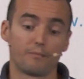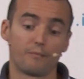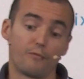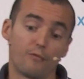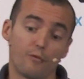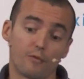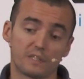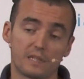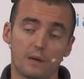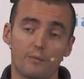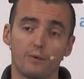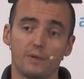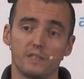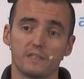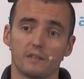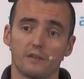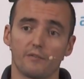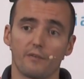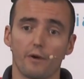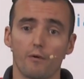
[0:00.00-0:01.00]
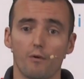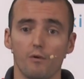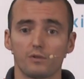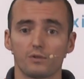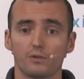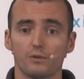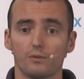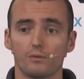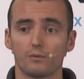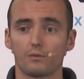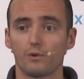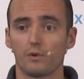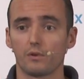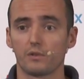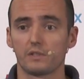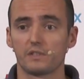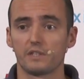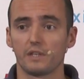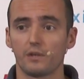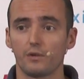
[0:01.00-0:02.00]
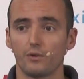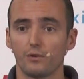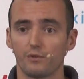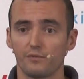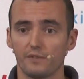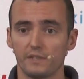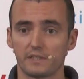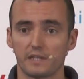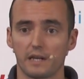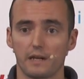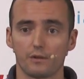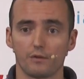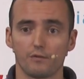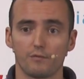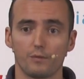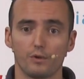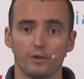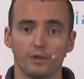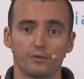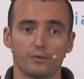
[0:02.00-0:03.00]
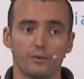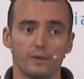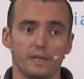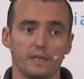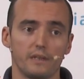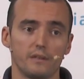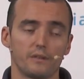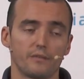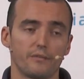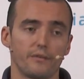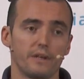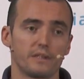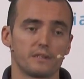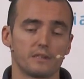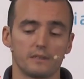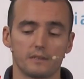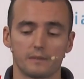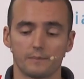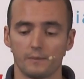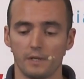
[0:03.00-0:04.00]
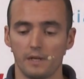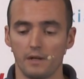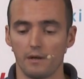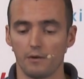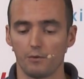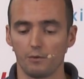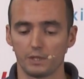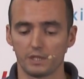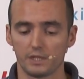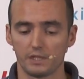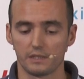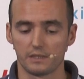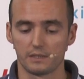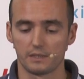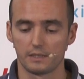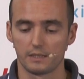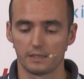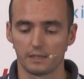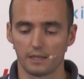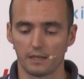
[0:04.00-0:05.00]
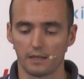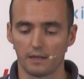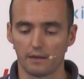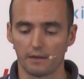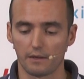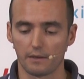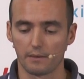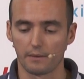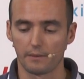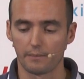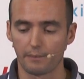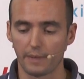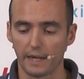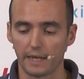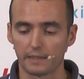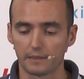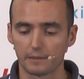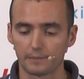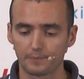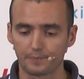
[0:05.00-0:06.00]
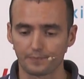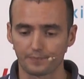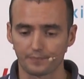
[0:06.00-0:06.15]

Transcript: for some reason, they also don't secure these kind of monitoring interfaces, which is bad.